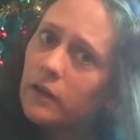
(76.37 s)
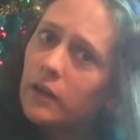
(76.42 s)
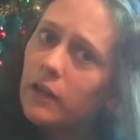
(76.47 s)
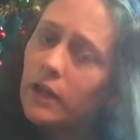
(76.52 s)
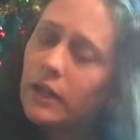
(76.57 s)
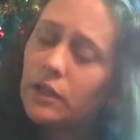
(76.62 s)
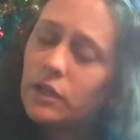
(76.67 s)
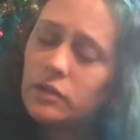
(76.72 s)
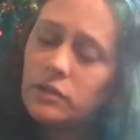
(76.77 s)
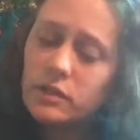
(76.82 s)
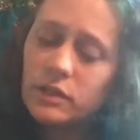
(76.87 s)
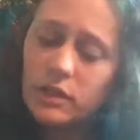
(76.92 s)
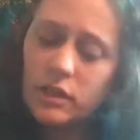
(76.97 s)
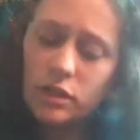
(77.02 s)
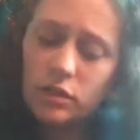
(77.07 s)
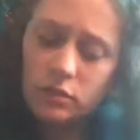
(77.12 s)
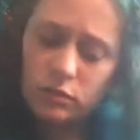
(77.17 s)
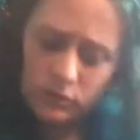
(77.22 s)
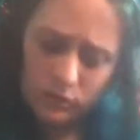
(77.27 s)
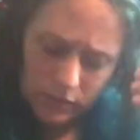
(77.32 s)
And I usually
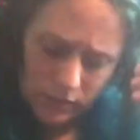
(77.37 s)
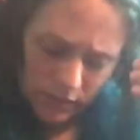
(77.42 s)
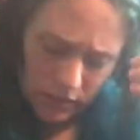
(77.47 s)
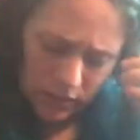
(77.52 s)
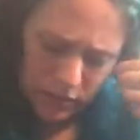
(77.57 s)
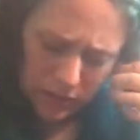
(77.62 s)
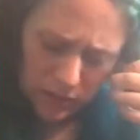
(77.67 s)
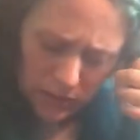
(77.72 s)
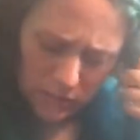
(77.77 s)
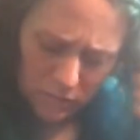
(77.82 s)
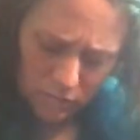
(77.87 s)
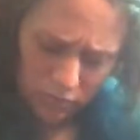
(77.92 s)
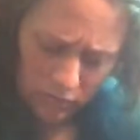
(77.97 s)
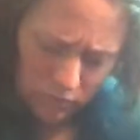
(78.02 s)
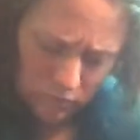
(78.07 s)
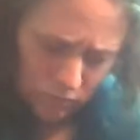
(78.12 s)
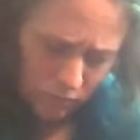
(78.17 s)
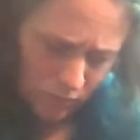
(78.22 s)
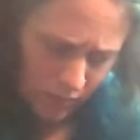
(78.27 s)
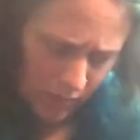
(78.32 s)
use the,
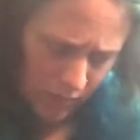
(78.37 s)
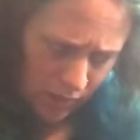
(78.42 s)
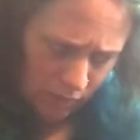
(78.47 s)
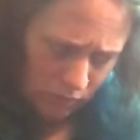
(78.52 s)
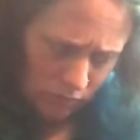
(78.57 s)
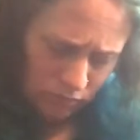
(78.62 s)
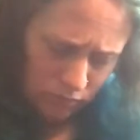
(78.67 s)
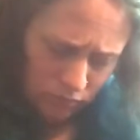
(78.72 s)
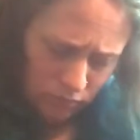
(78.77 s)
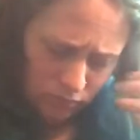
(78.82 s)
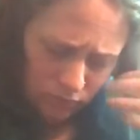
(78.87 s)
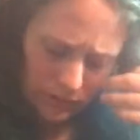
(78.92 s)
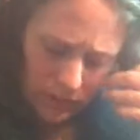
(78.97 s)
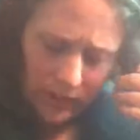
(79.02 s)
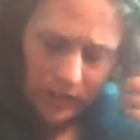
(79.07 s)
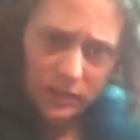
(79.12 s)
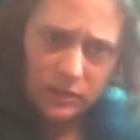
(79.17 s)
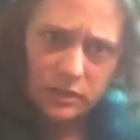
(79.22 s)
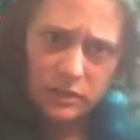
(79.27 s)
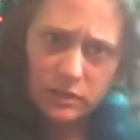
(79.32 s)
wow,
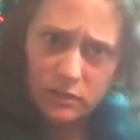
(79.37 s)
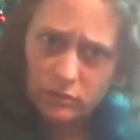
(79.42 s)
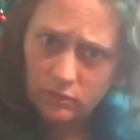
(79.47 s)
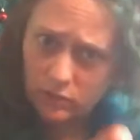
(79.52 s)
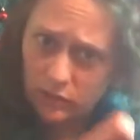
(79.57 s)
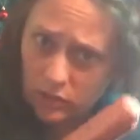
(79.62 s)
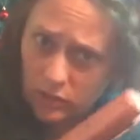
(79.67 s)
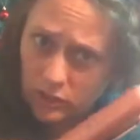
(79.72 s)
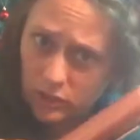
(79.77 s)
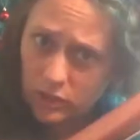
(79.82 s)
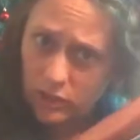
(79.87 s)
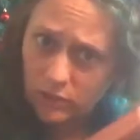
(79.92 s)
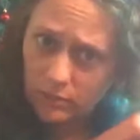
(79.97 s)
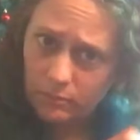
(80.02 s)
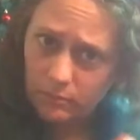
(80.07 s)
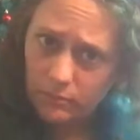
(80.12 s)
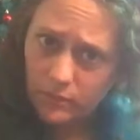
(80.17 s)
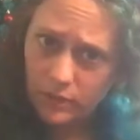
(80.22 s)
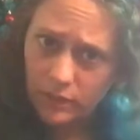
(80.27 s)
that actually did a really good job.